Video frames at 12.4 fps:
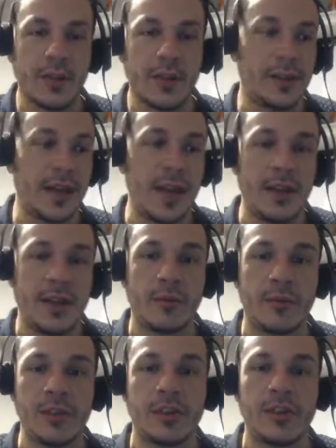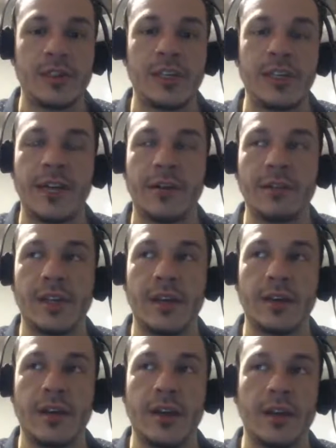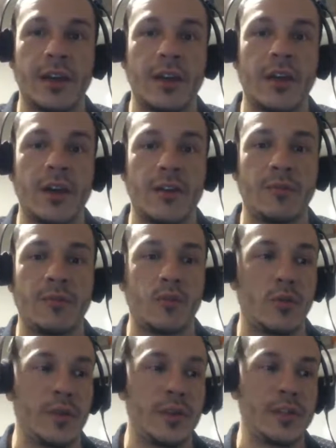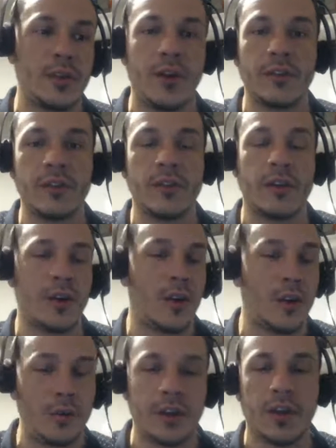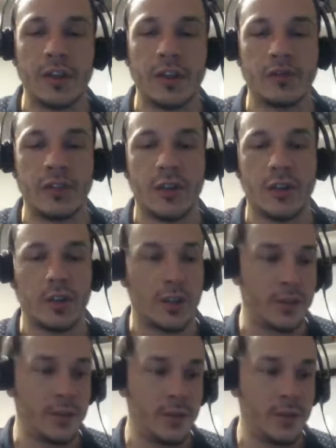I, th- I think what you're going to see now is that a lot of other breweries all, the, all over the country are going to